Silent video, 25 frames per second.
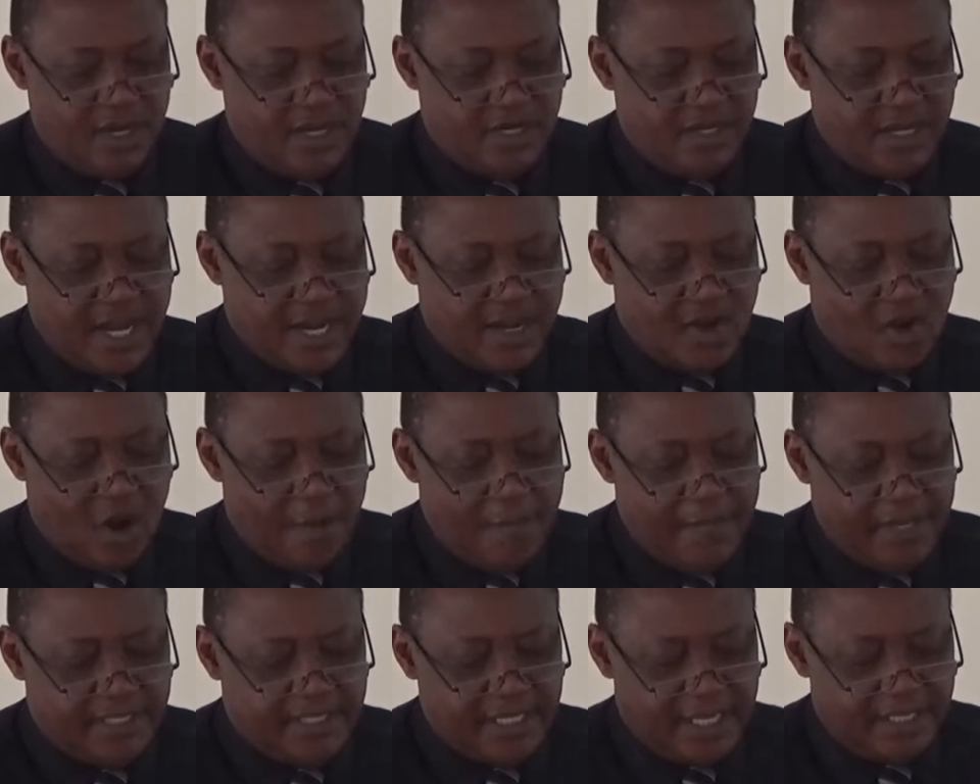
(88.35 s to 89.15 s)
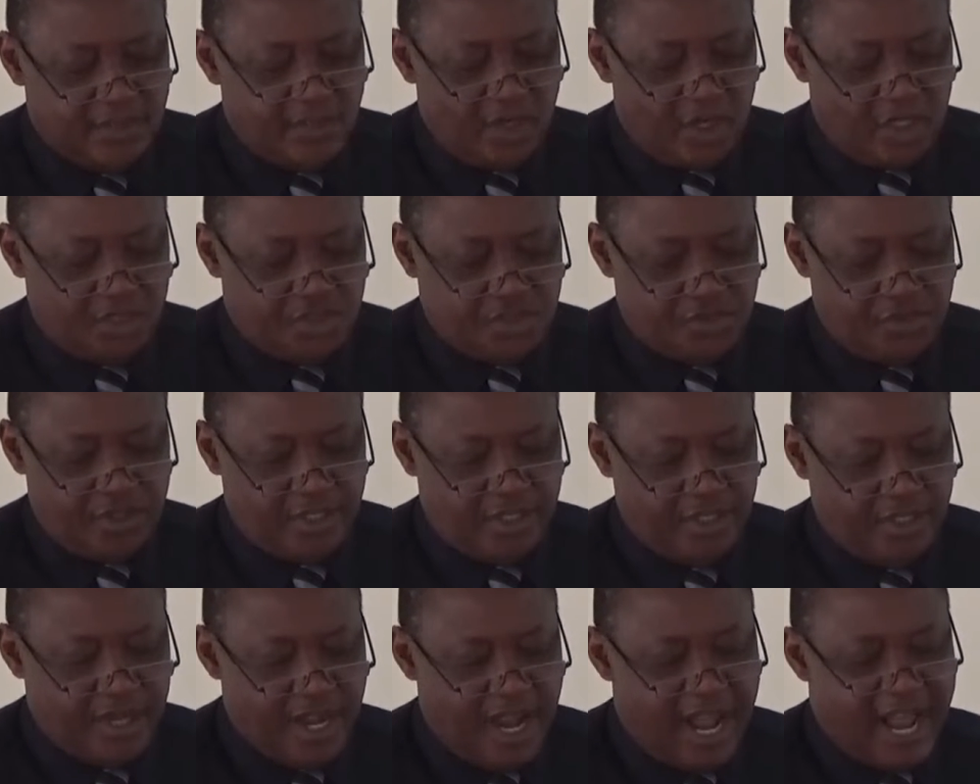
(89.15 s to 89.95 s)
They commit
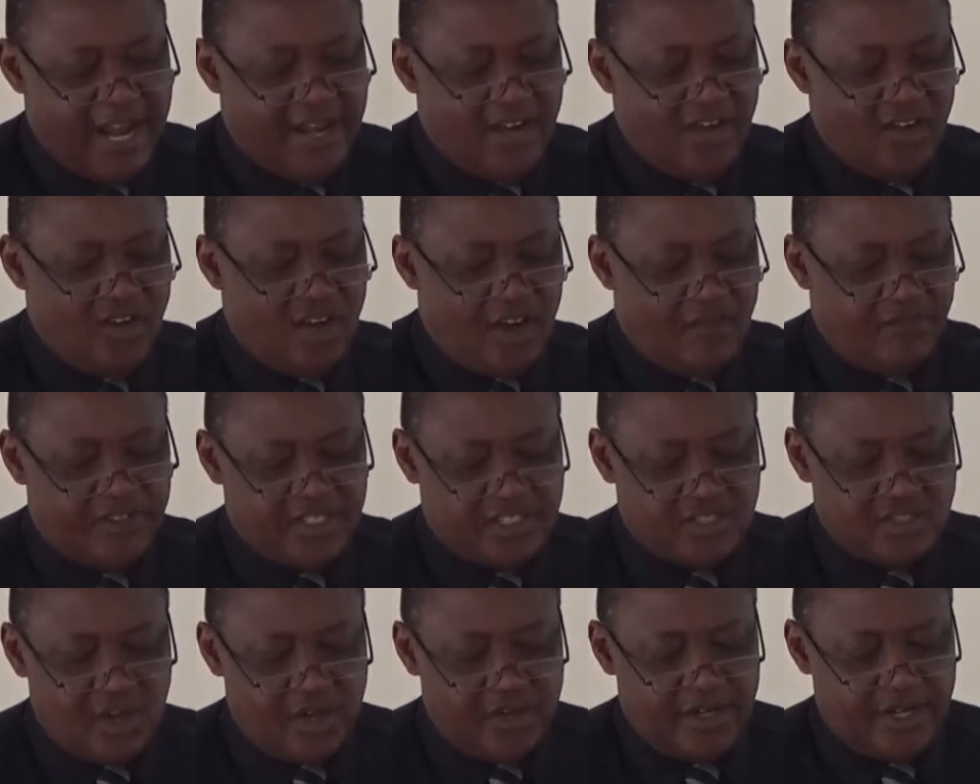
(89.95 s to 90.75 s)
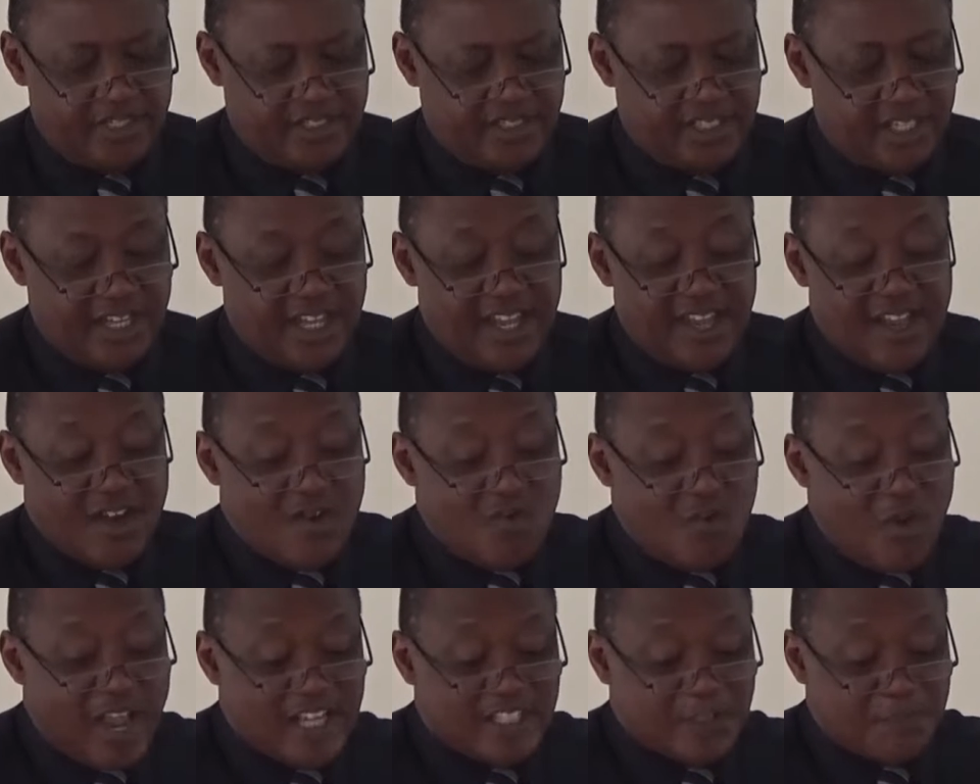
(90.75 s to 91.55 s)
adultery and love dishonesty.
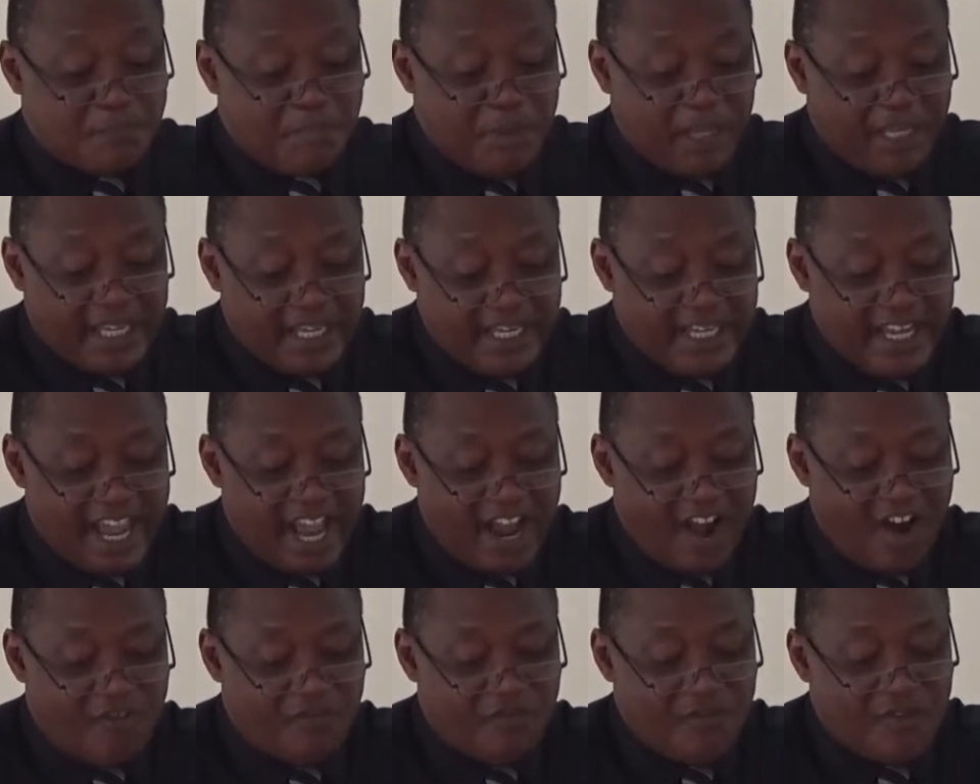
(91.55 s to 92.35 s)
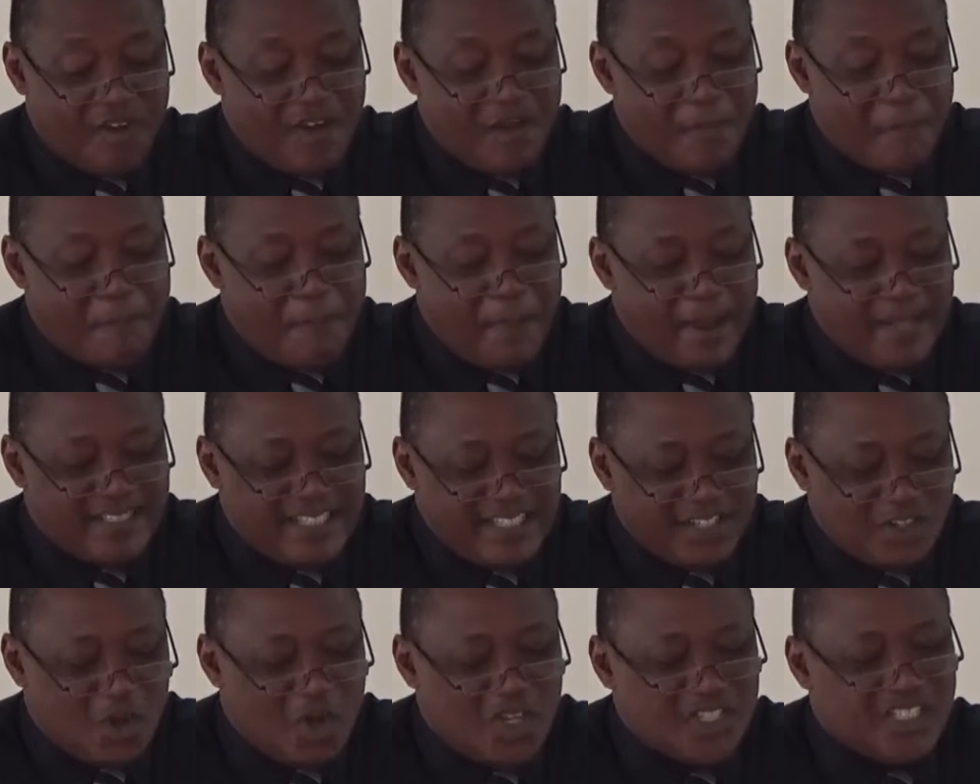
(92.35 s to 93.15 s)
We are speaking here of
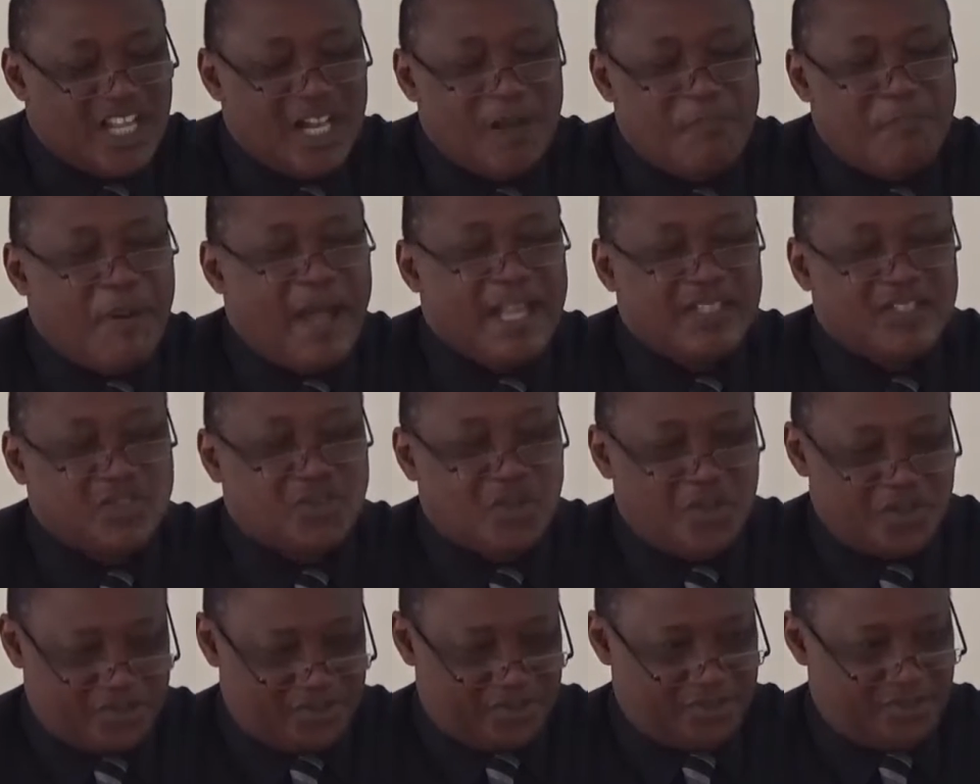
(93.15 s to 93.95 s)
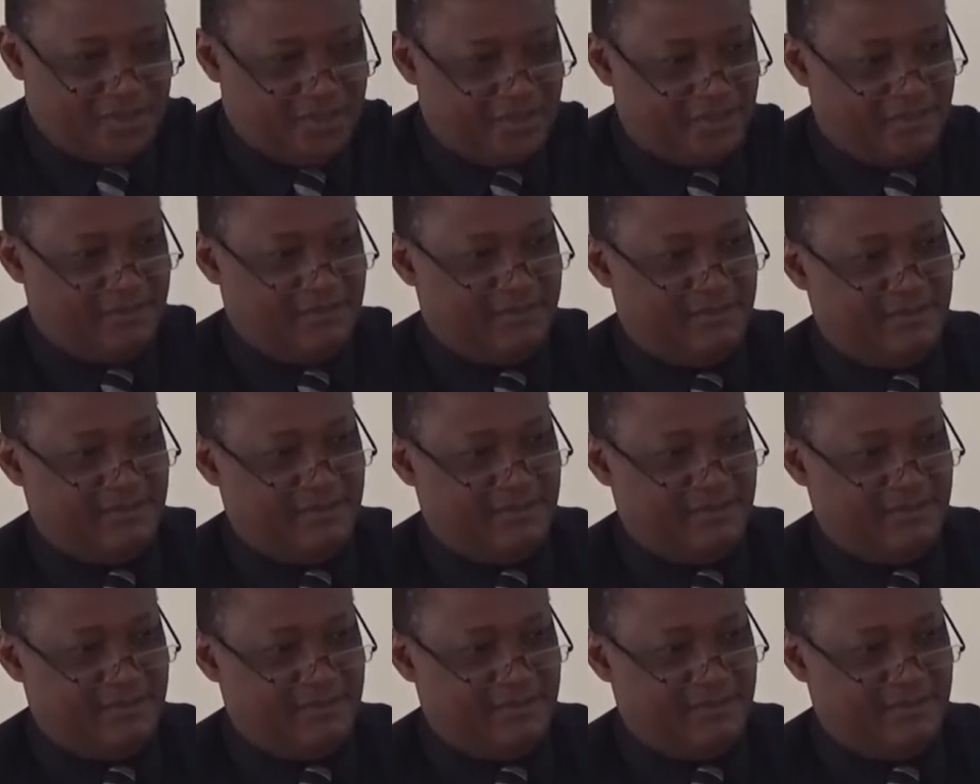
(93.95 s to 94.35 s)
Pentecostal pastors.